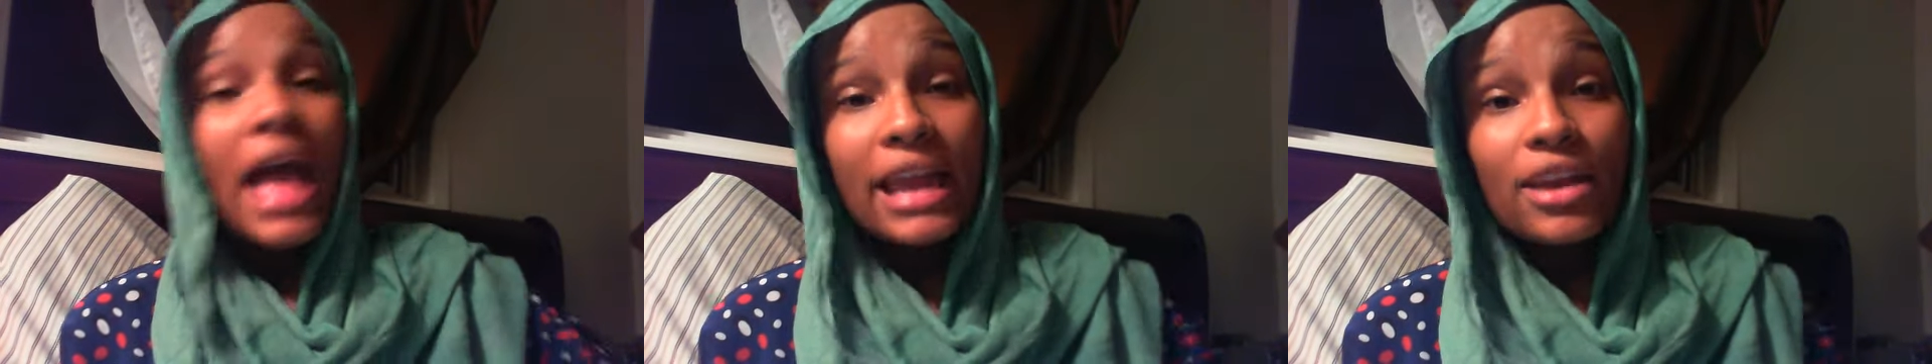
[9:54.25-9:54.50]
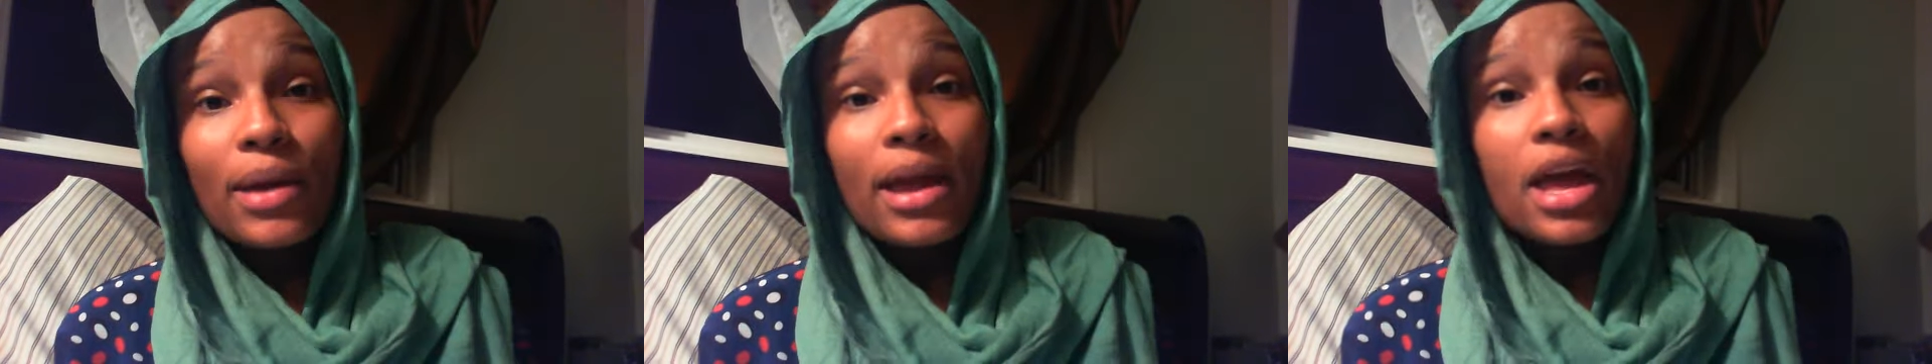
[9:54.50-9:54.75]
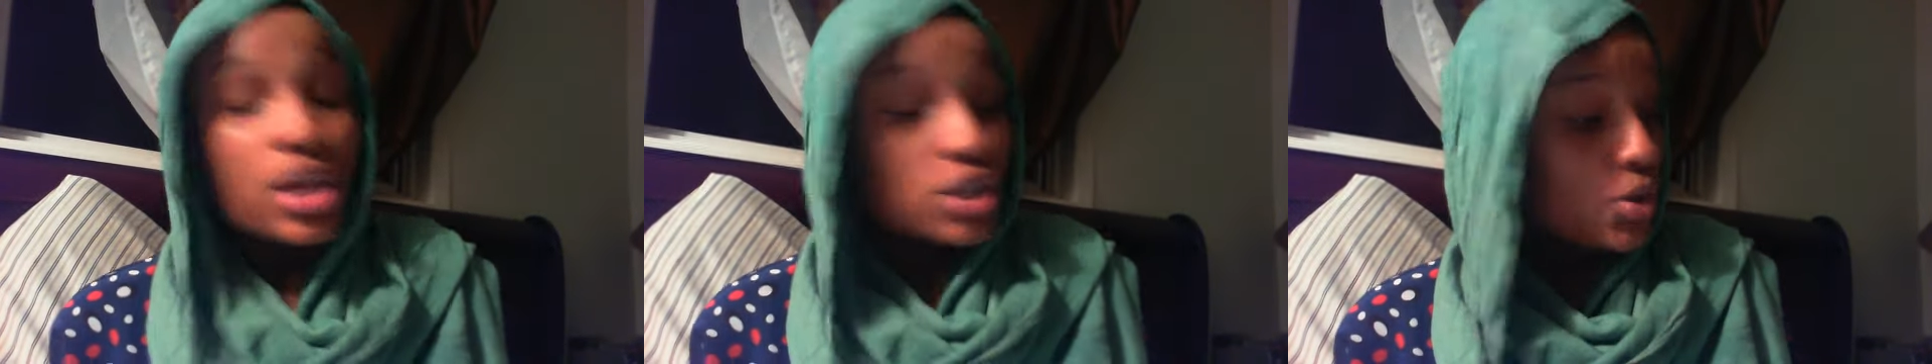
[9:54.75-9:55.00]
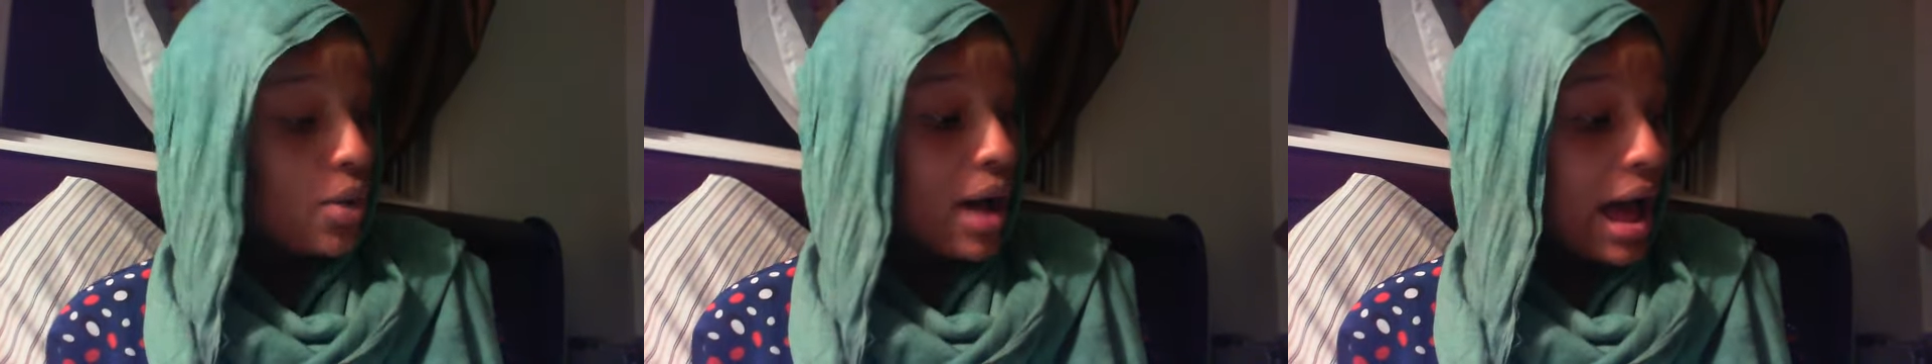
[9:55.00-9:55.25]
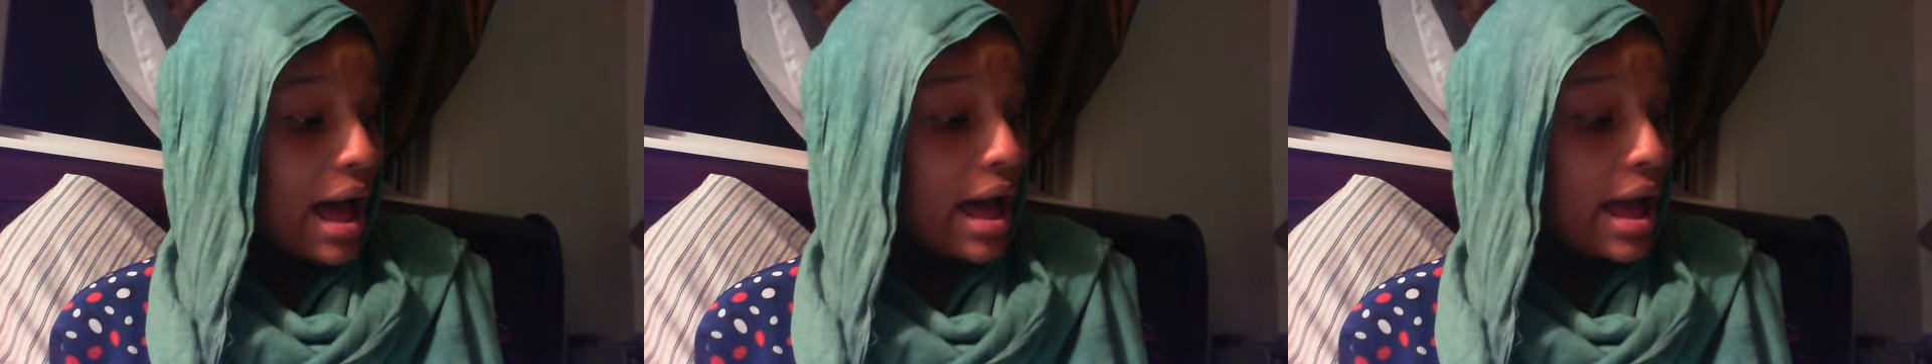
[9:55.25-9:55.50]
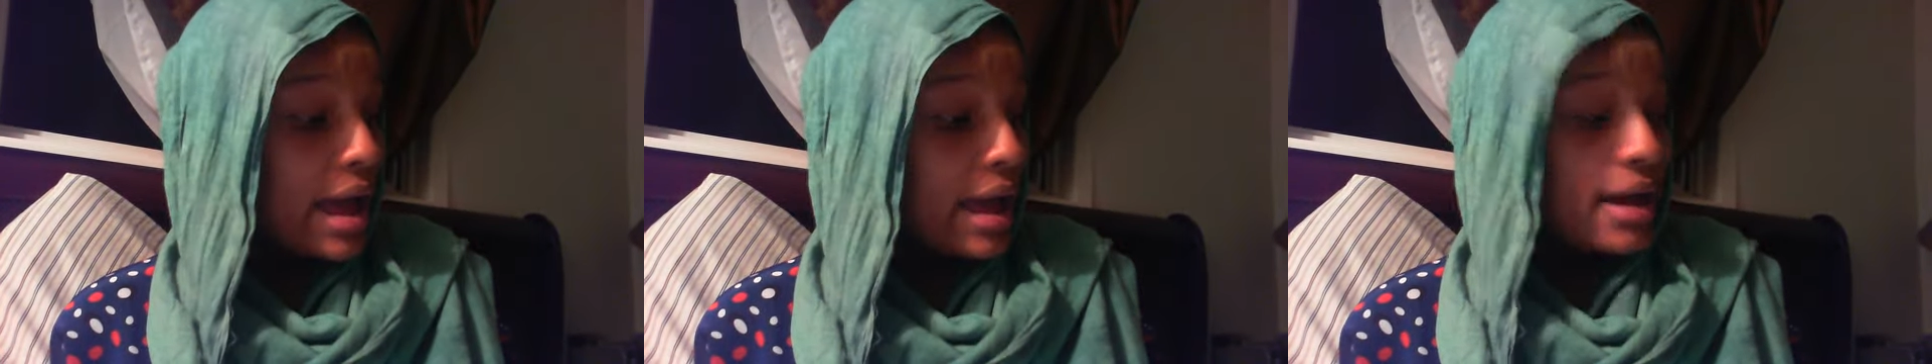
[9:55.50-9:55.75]
Anyway, so
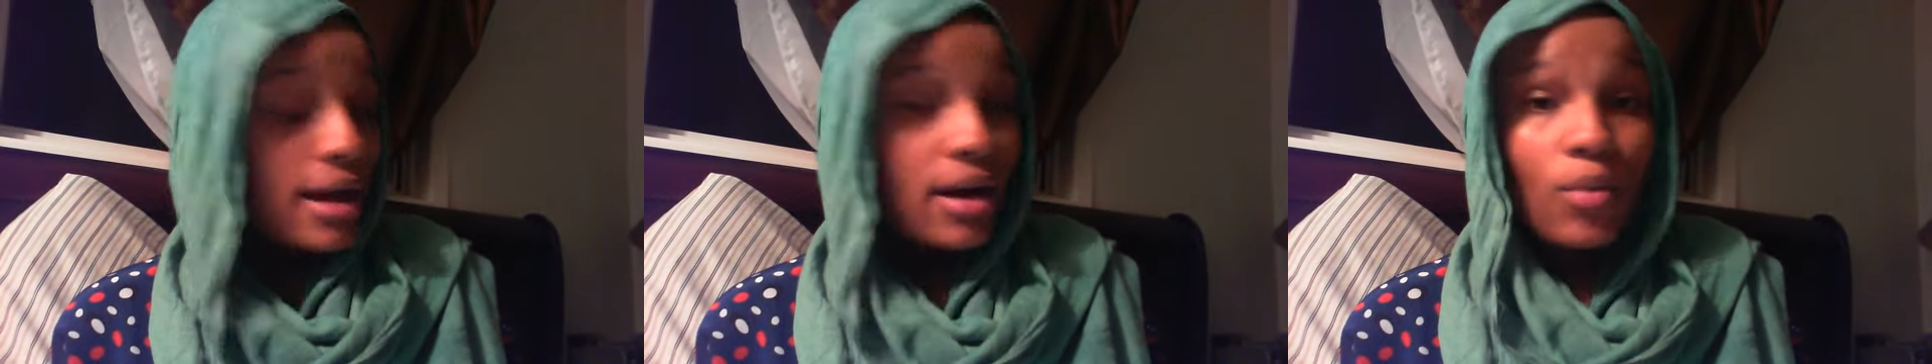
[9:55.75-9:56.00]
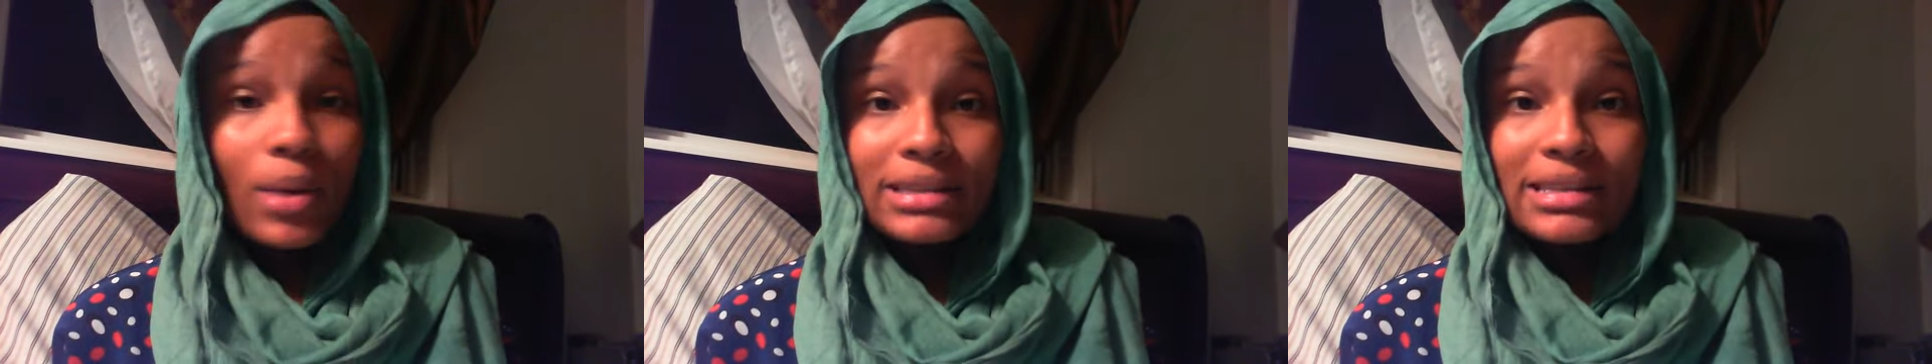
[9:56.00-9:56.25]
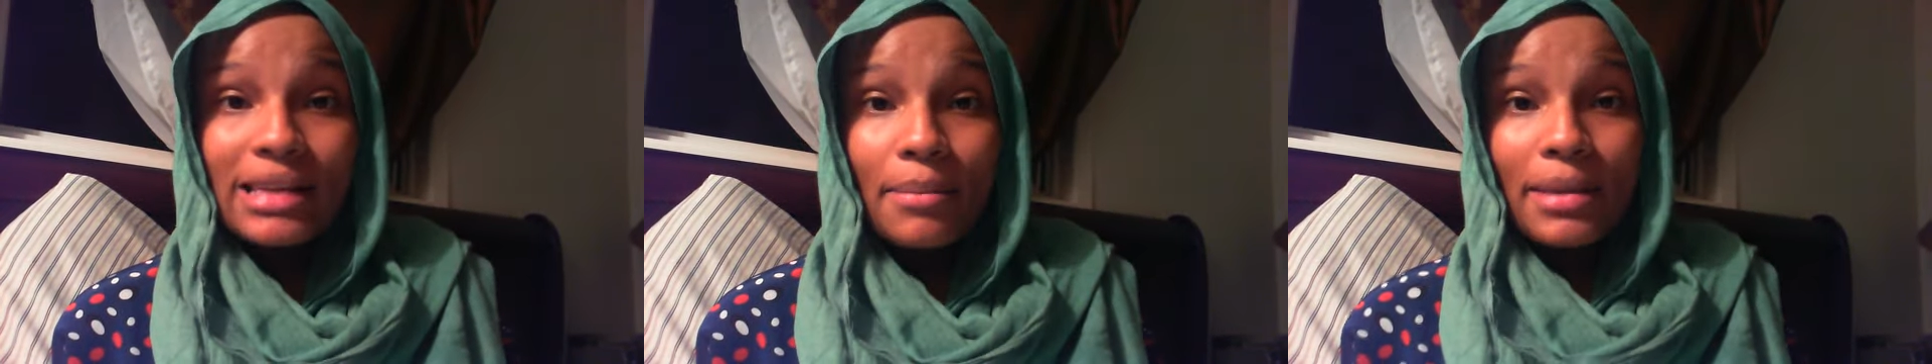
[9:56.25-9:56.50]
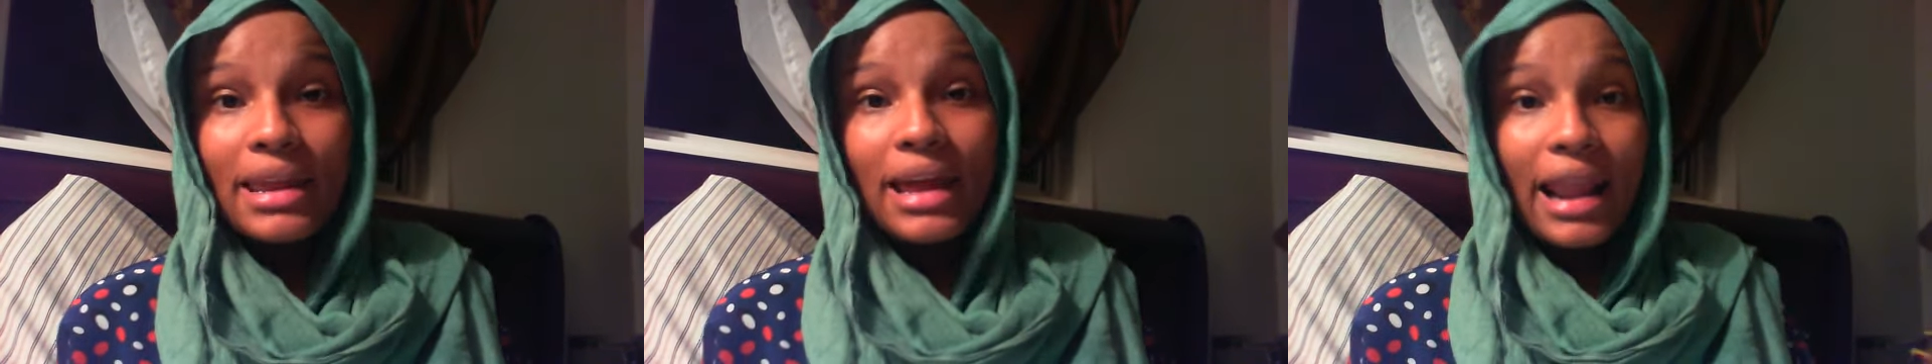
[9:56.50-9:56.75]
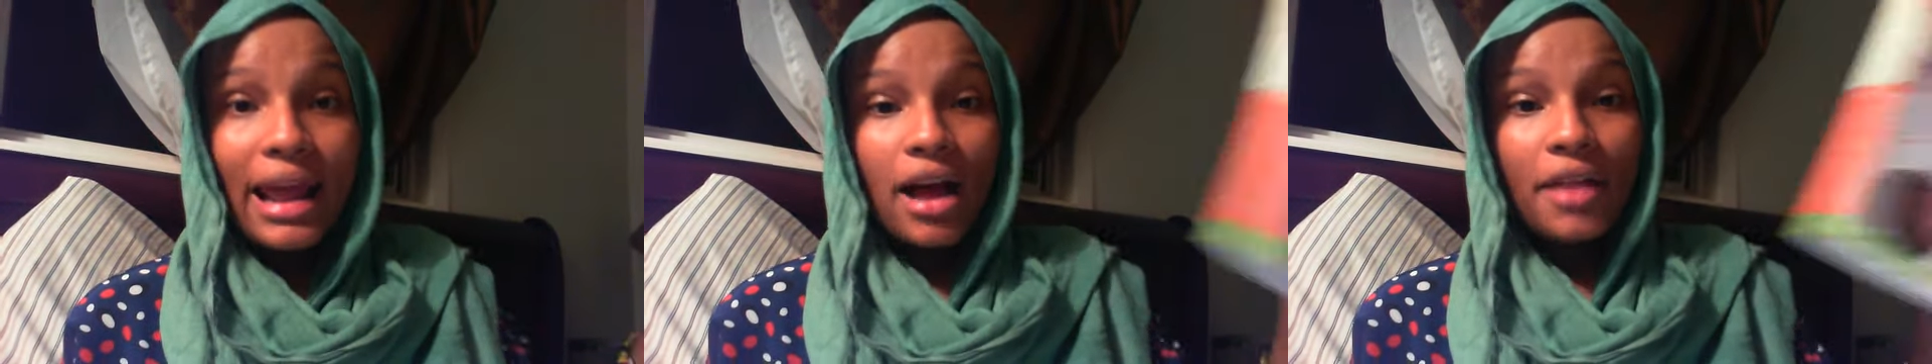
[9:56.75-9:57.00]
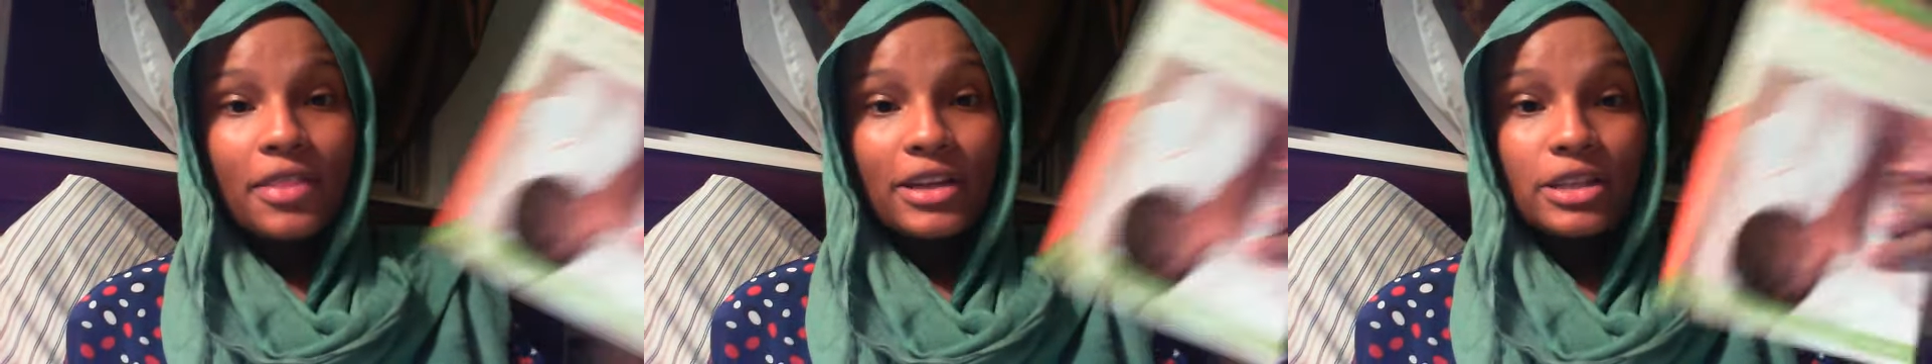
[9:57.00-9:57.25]
I went to that meeting and I
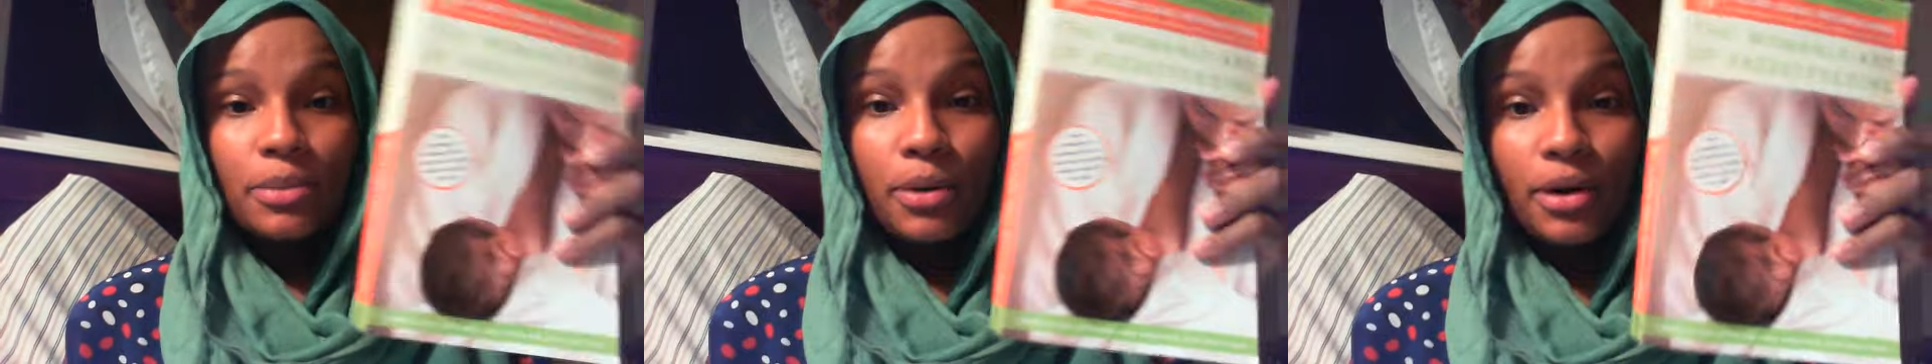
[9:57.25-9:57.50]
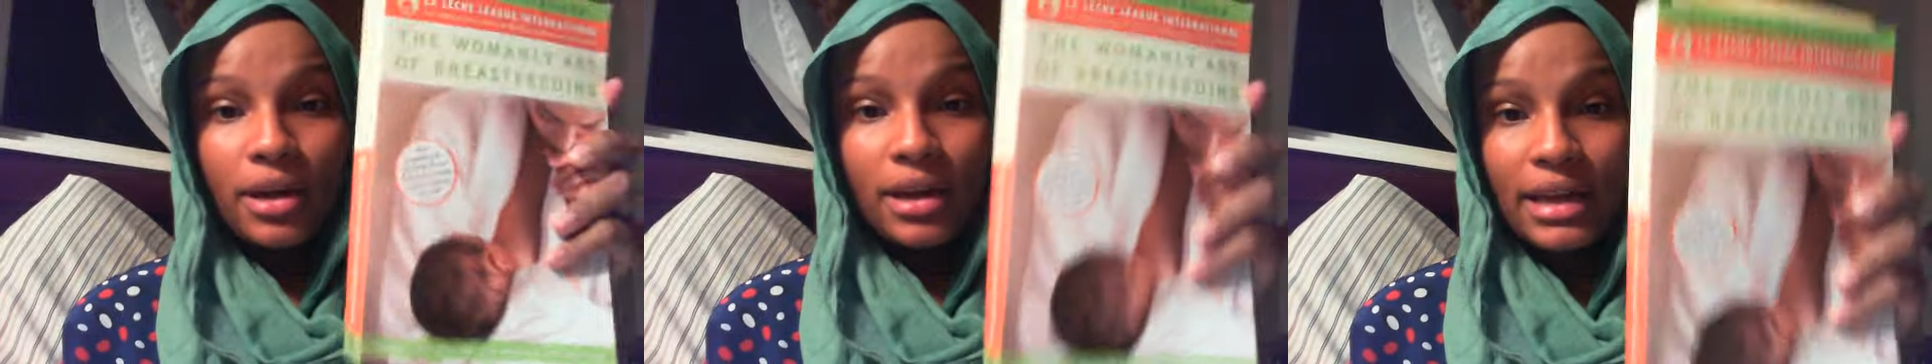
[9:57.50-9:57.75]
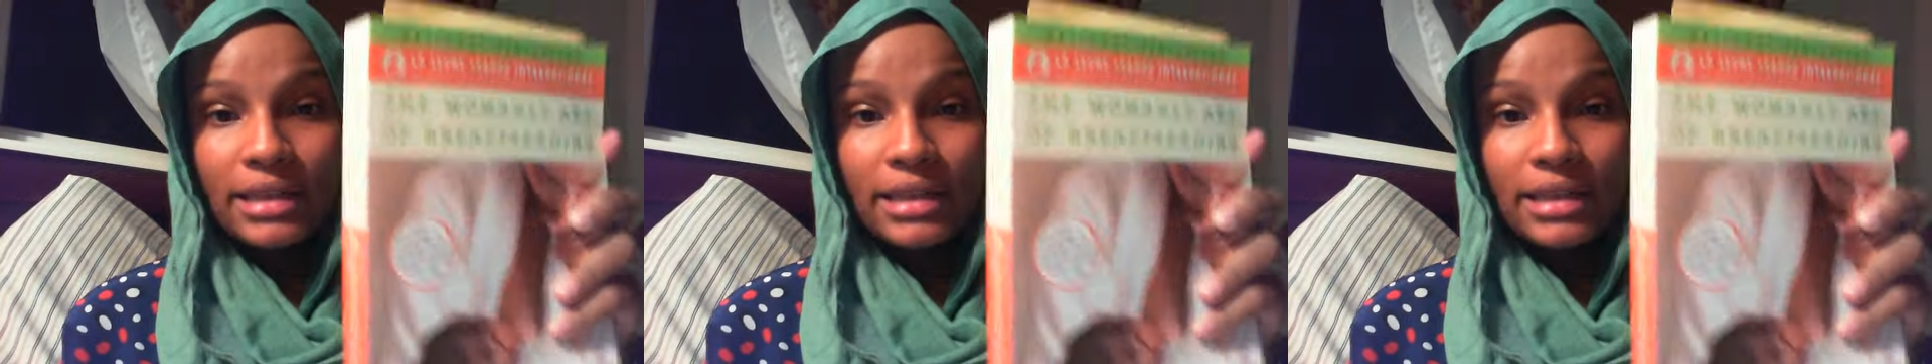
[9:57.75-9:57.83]
got this book.